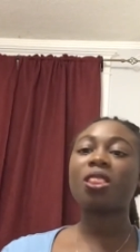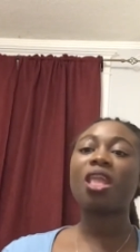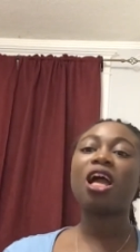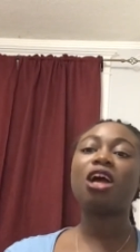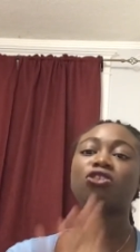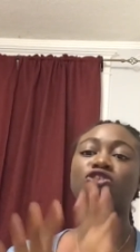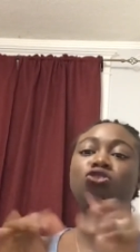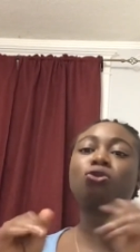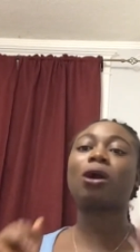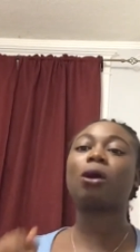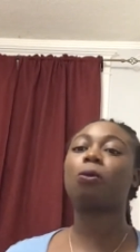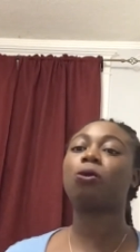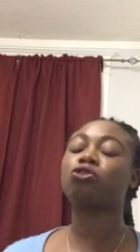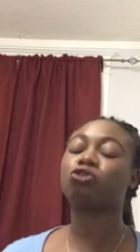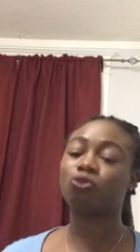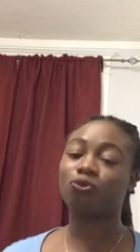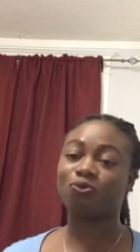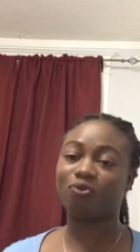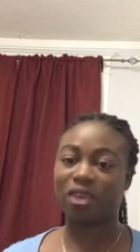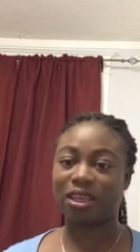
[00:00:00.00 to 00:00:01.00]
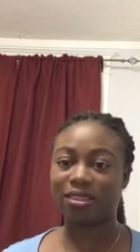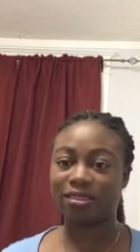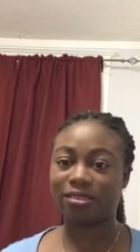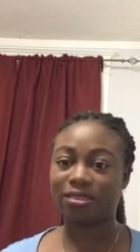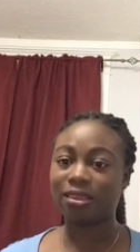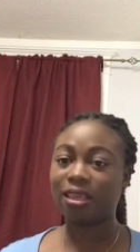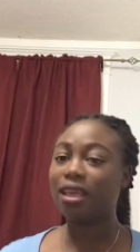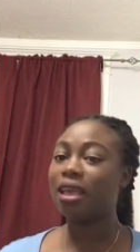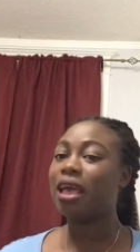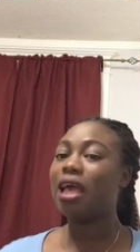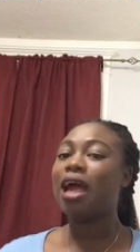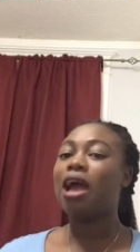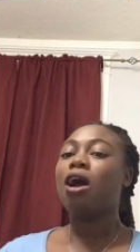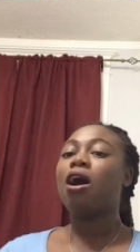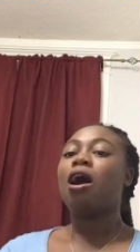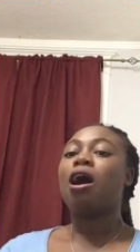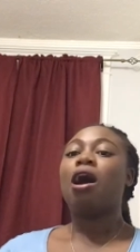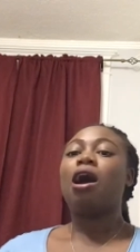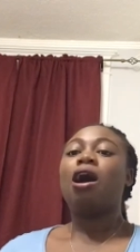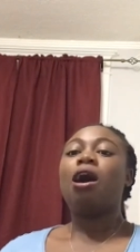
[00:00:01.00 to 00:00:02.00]
So I want to vent.
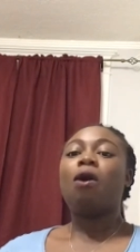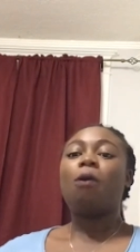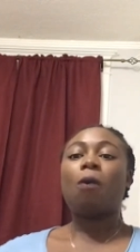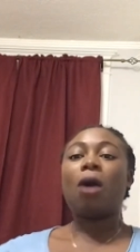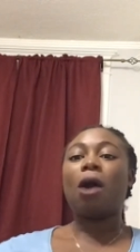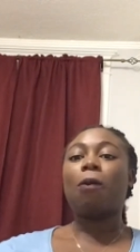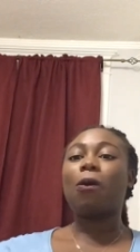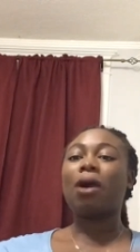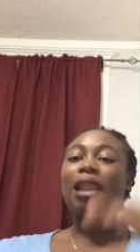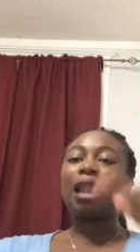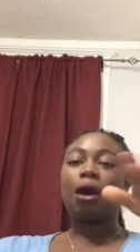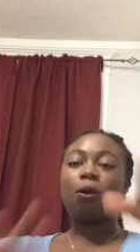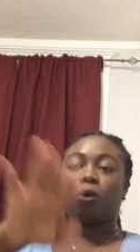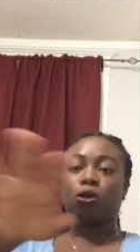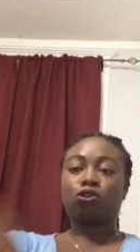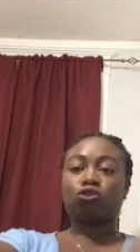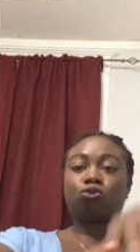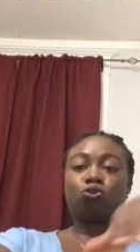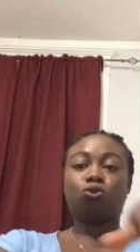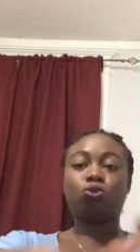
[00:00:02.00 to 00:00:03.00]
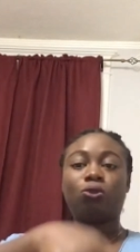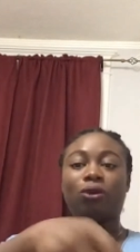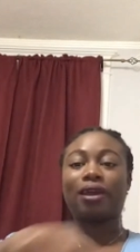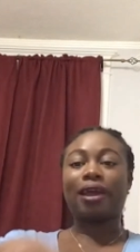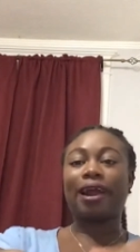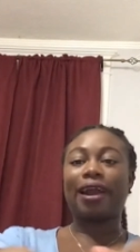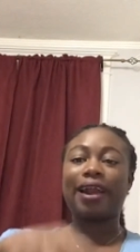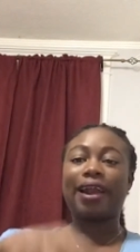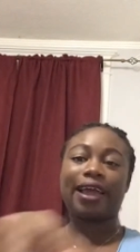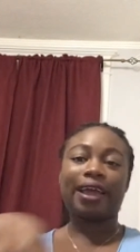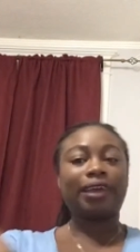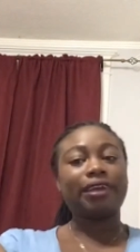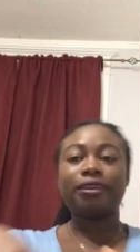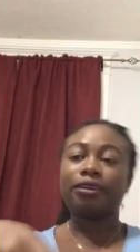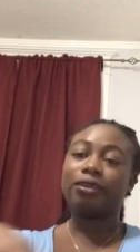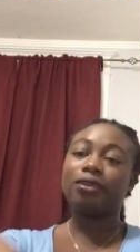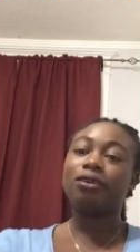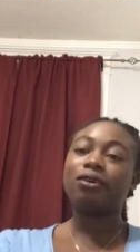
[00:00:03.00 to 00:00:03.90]
While I was crying